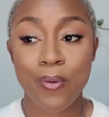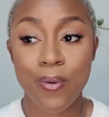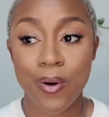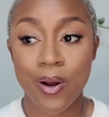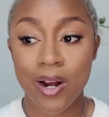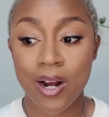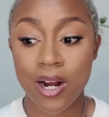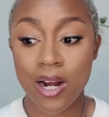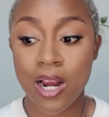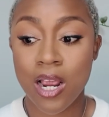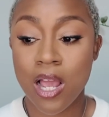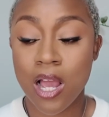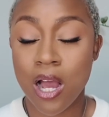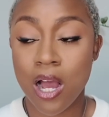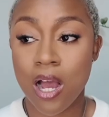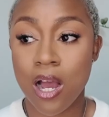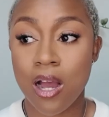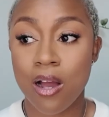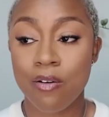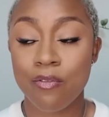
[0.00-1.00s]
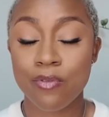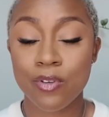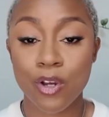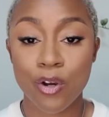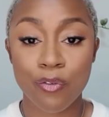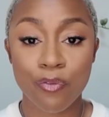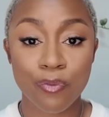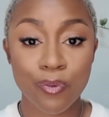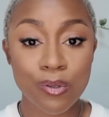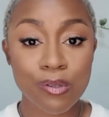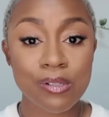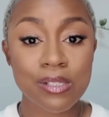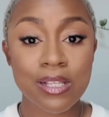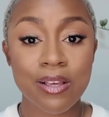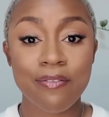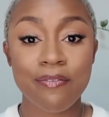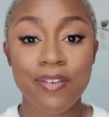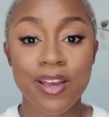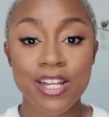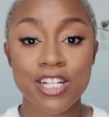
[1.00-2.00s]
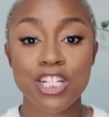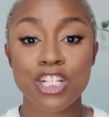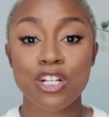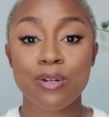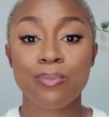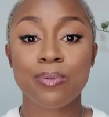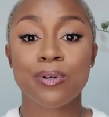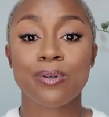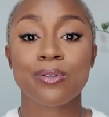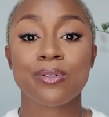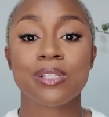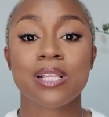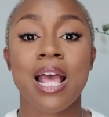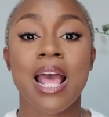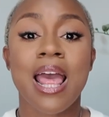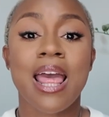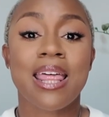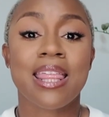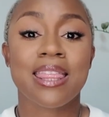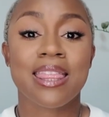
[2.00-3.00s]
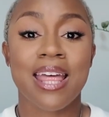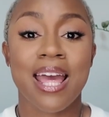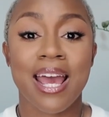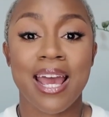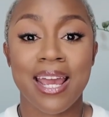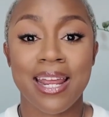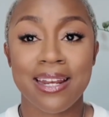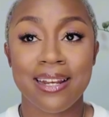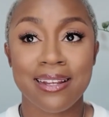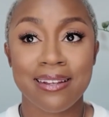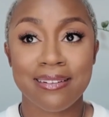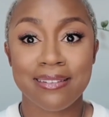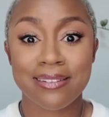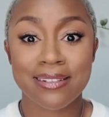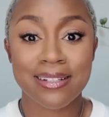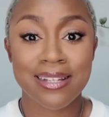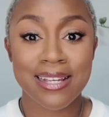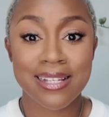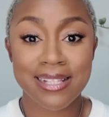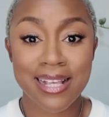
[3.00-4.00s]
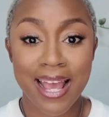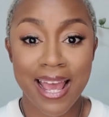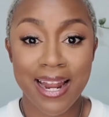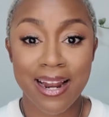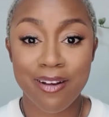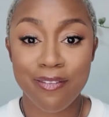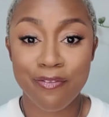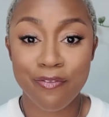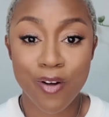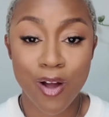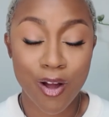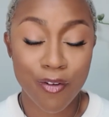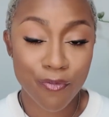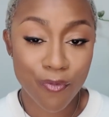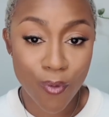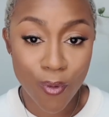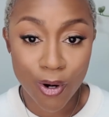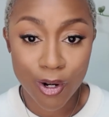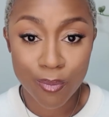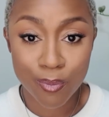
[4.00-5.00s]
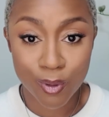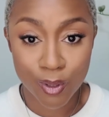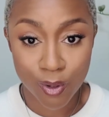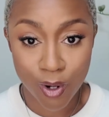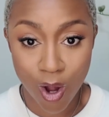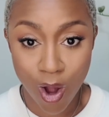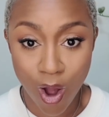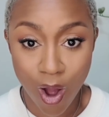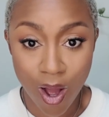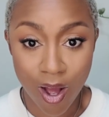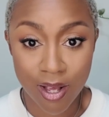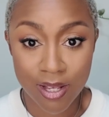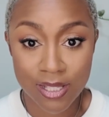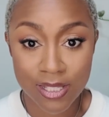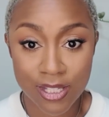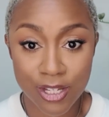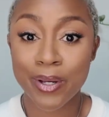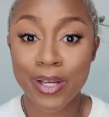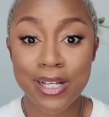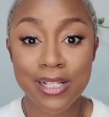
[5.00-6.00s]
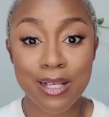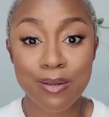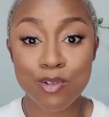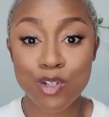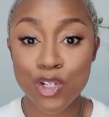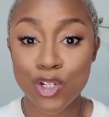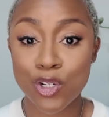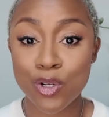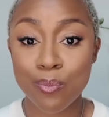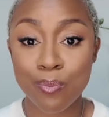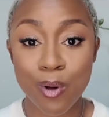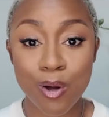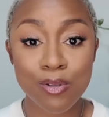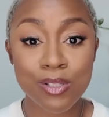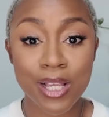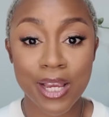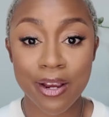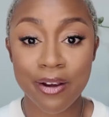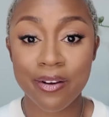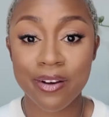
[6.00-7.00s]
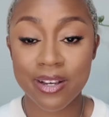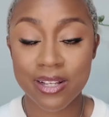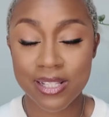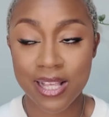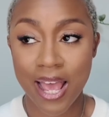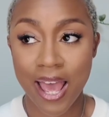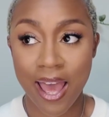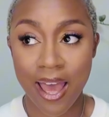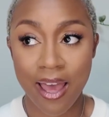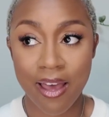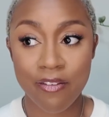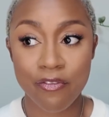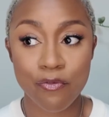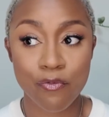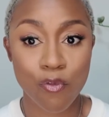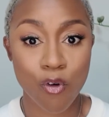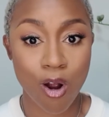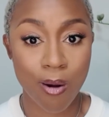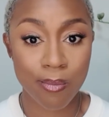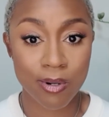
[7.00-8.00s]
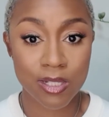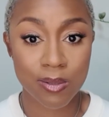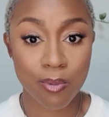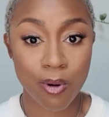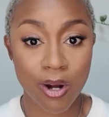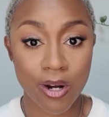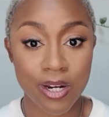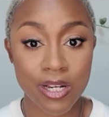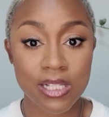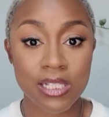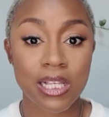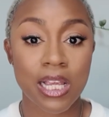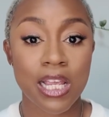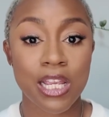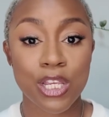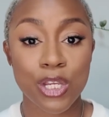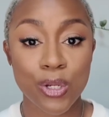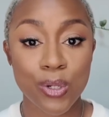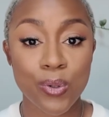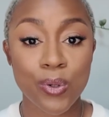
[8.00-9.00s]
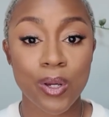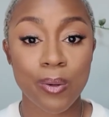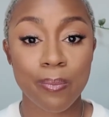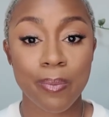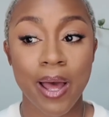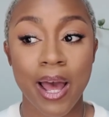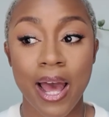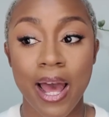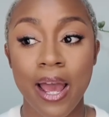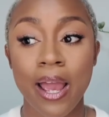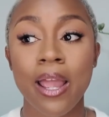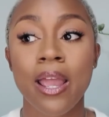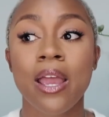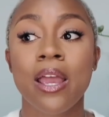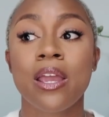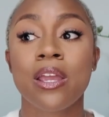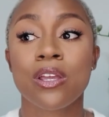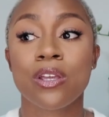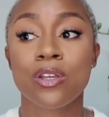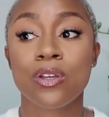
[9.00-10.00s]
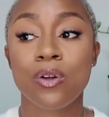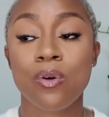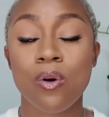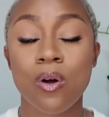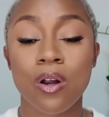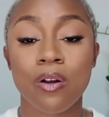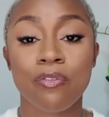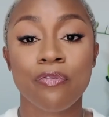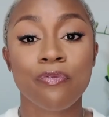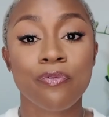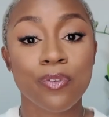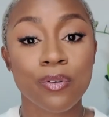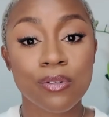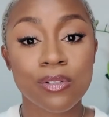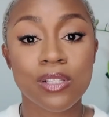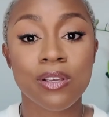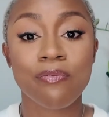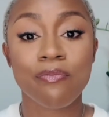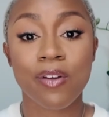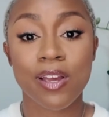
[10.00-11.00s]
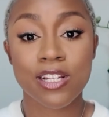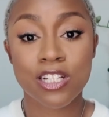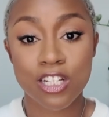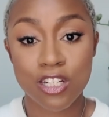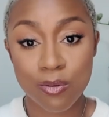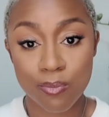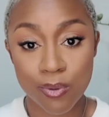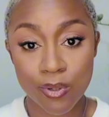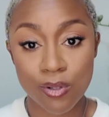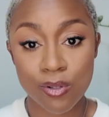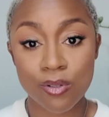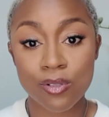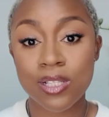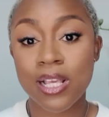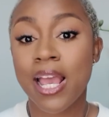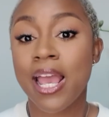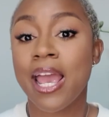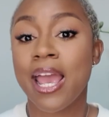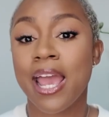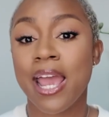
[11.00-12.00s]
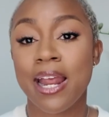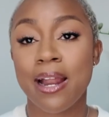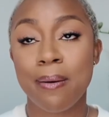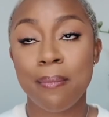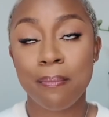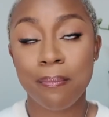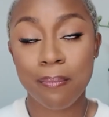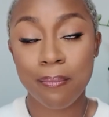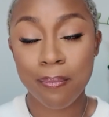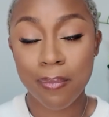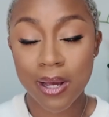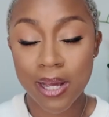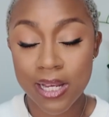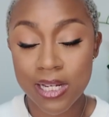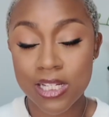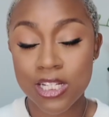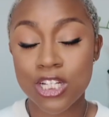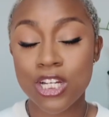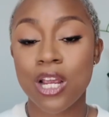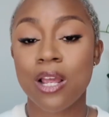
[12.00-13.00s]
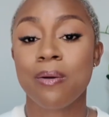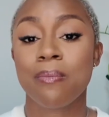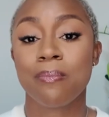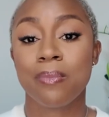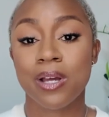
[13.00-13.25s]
for your fruits and vegetables that is at an affordable cost, because I'm sure most areas have farmers markets, and you can buy your fruits and vegetables at a much